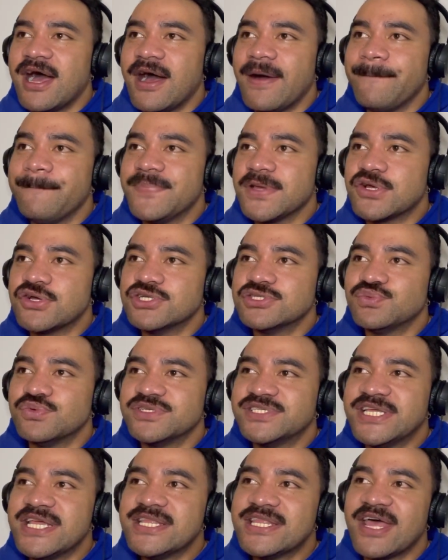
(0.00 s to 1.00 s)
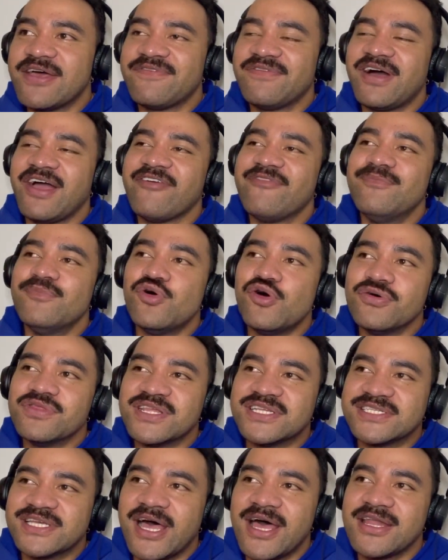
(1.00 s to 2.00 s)
because we're seeing Nat Fyfe more on the
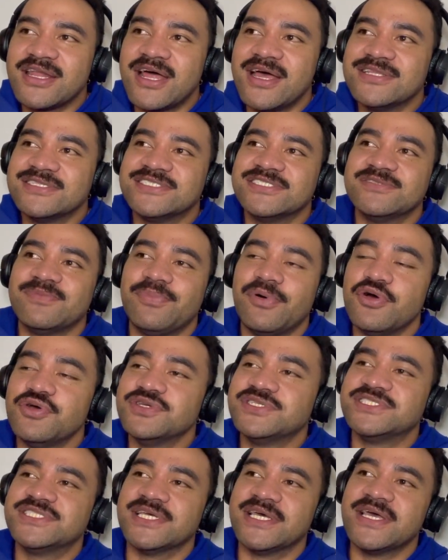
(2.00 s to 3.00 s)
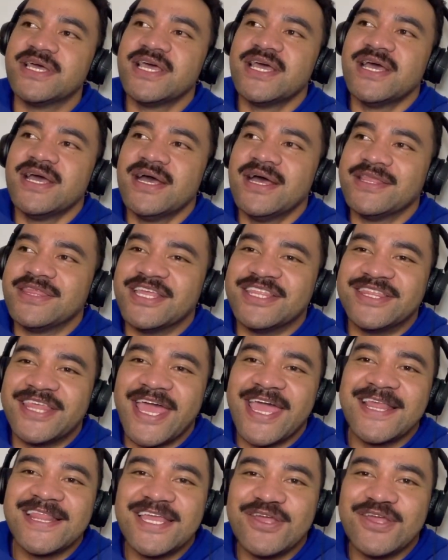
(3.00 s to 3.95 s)
sidelines as opposed to the daily